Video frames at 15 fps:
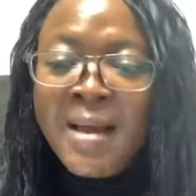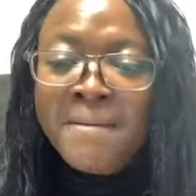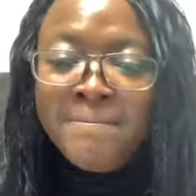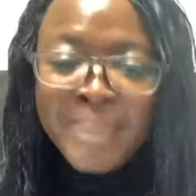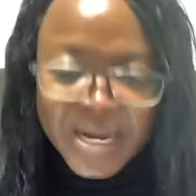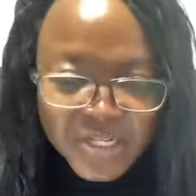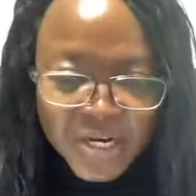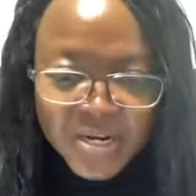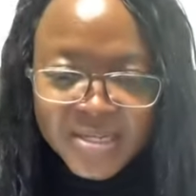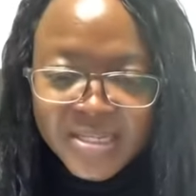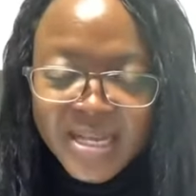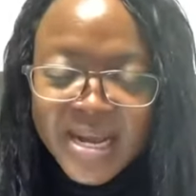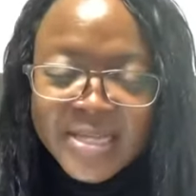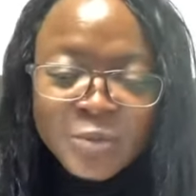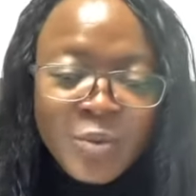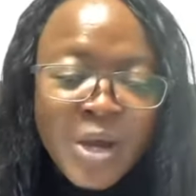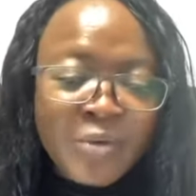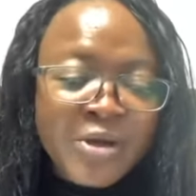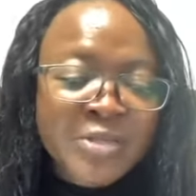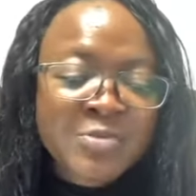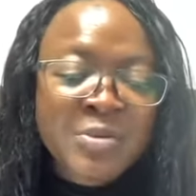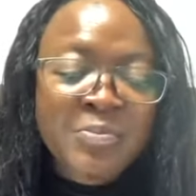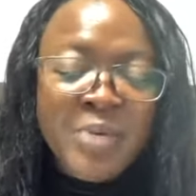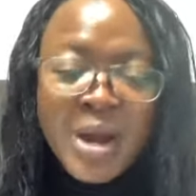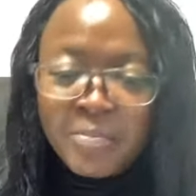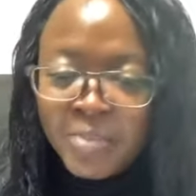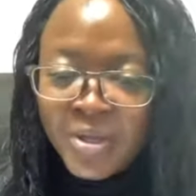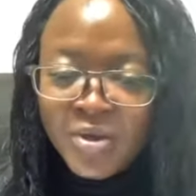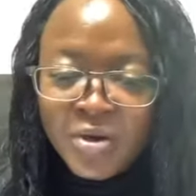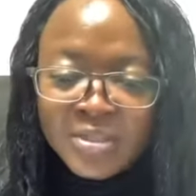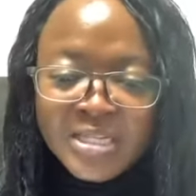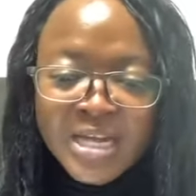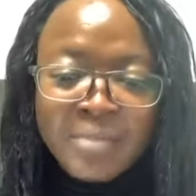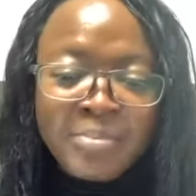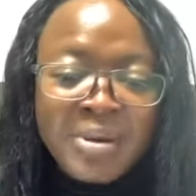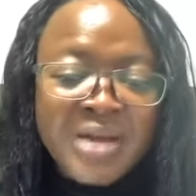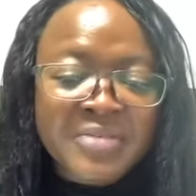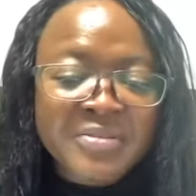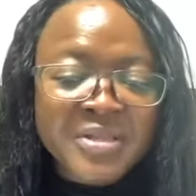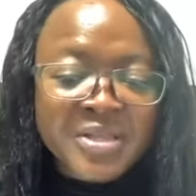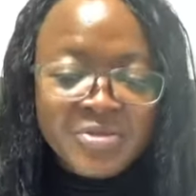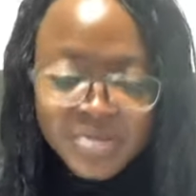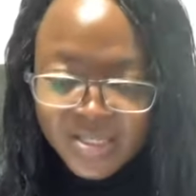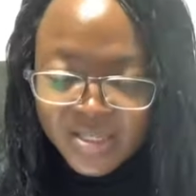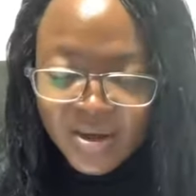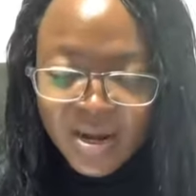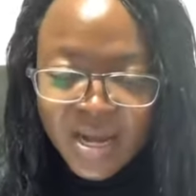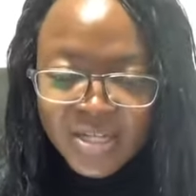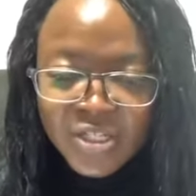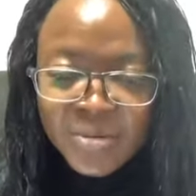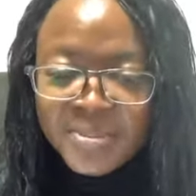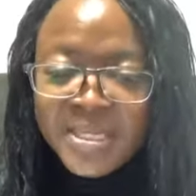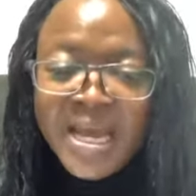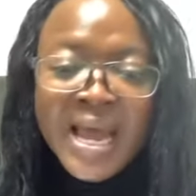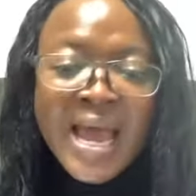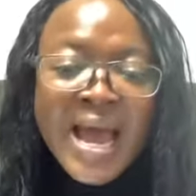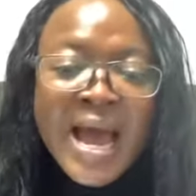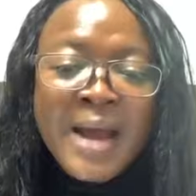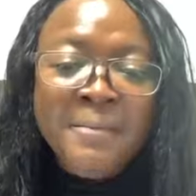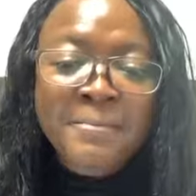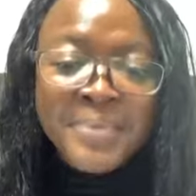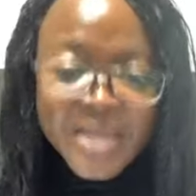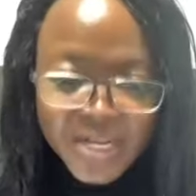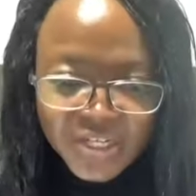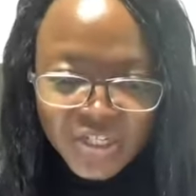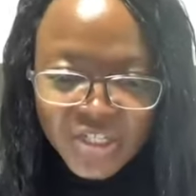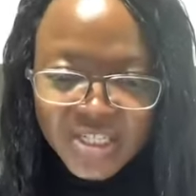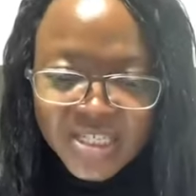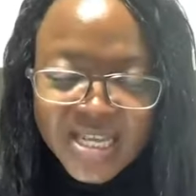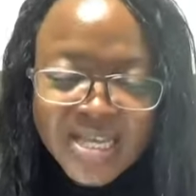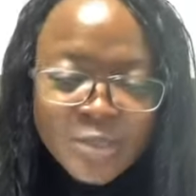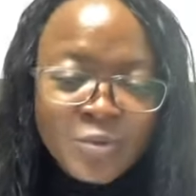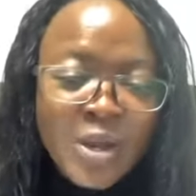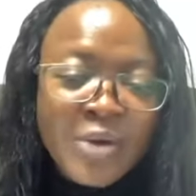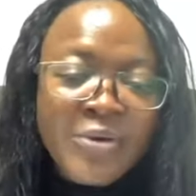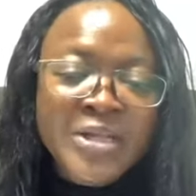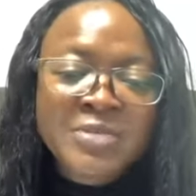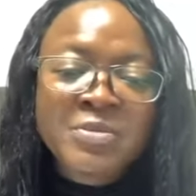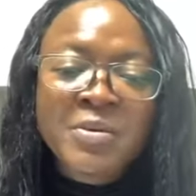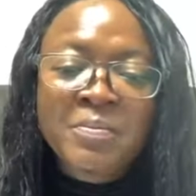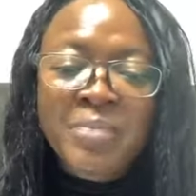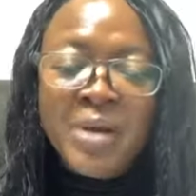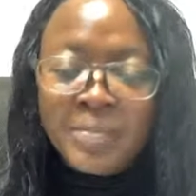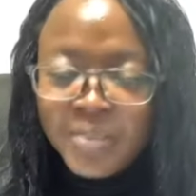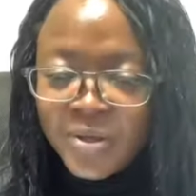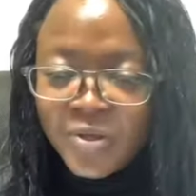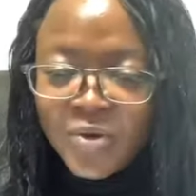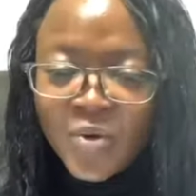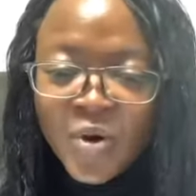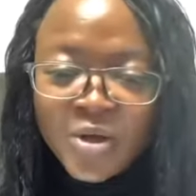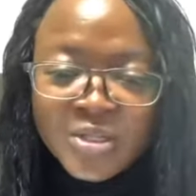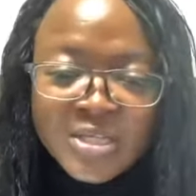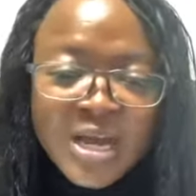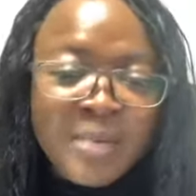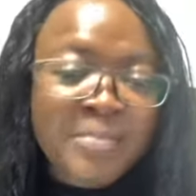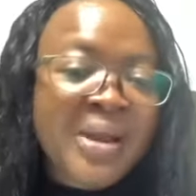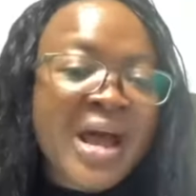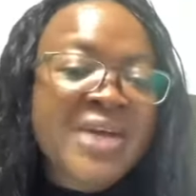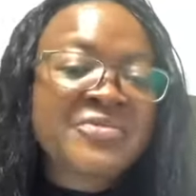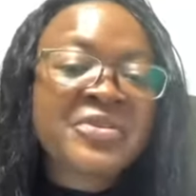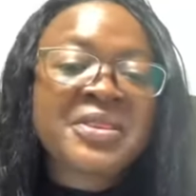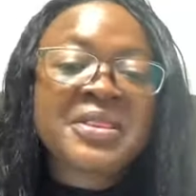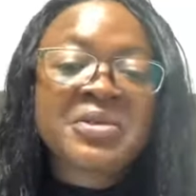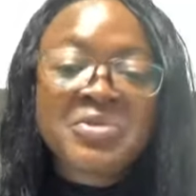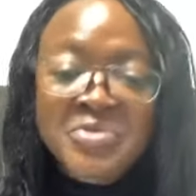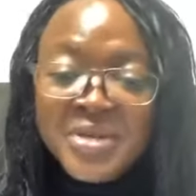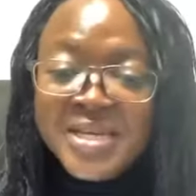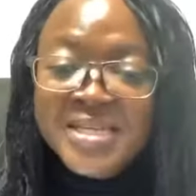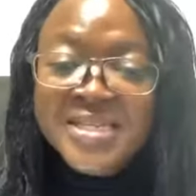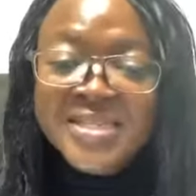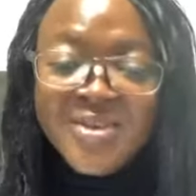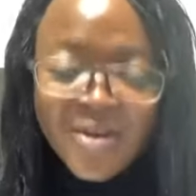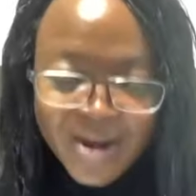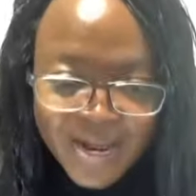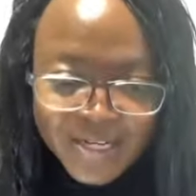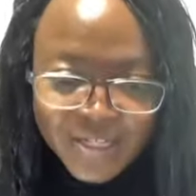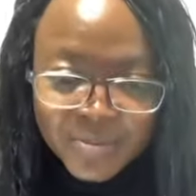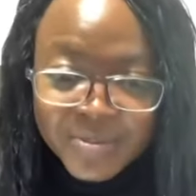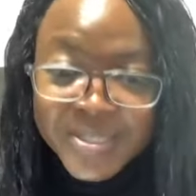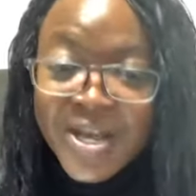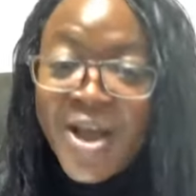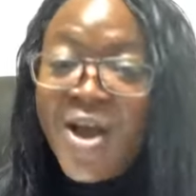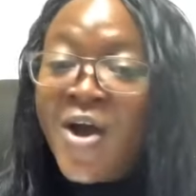Bachelor students, we are going to be prepping you all to apply for 3 scholarships. And PhD students, we are going to be prepping you all to apply for 3 scholarships.